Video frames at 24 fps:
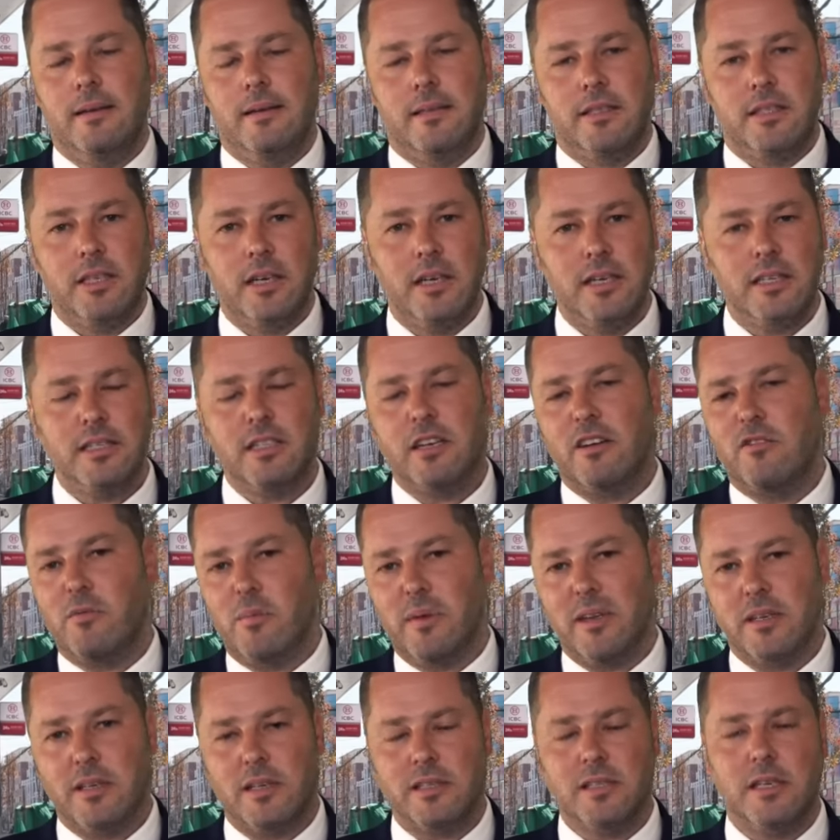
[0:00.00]
The Chinese
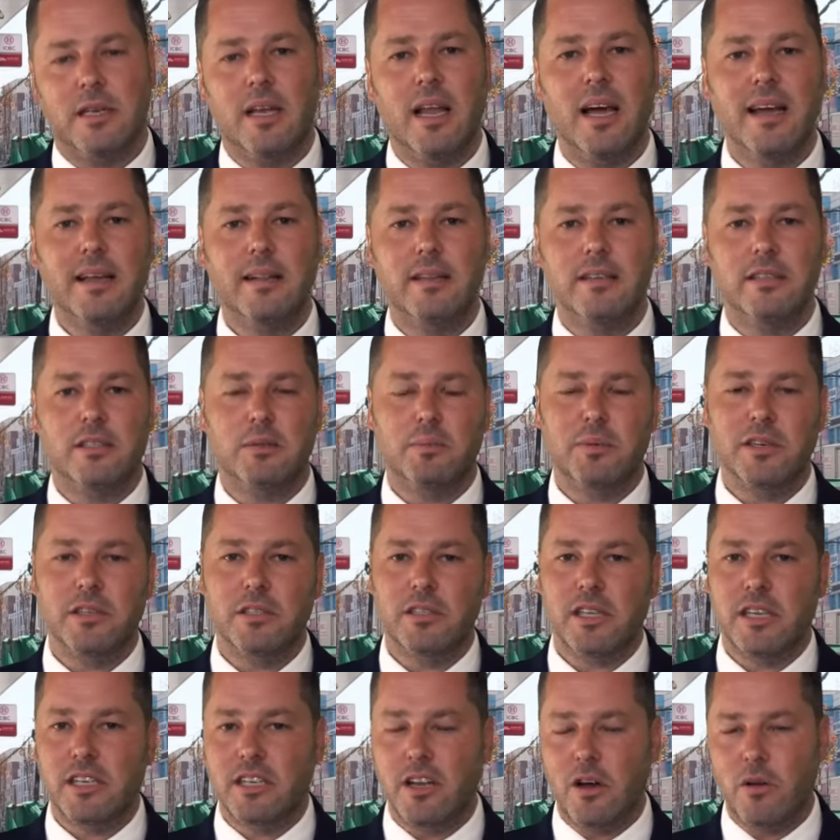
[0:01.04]
government doesn't like this because
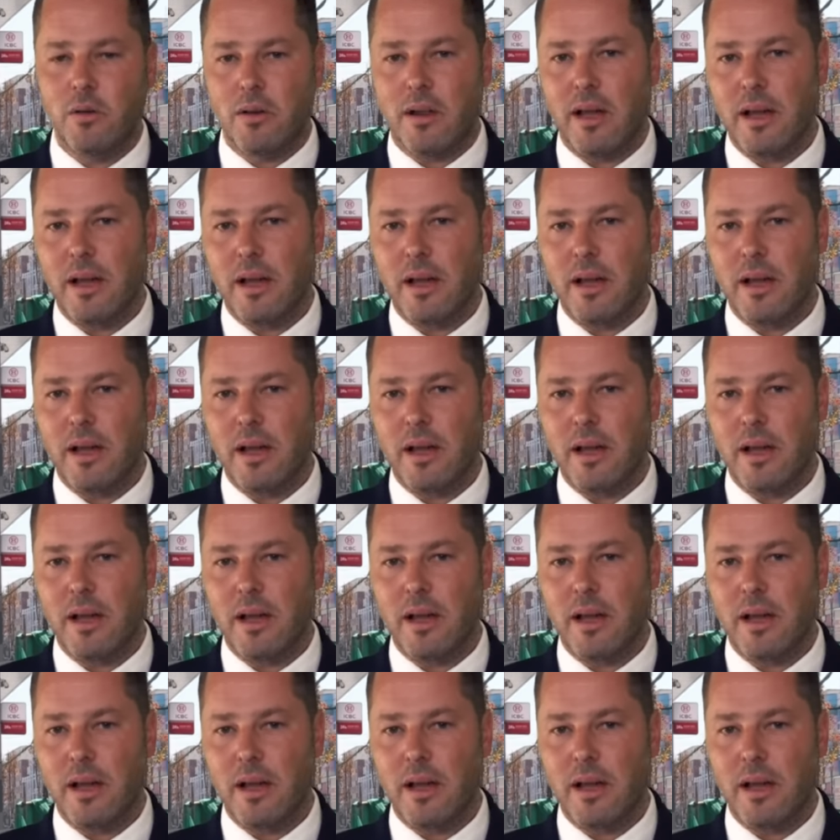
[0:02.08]
they don't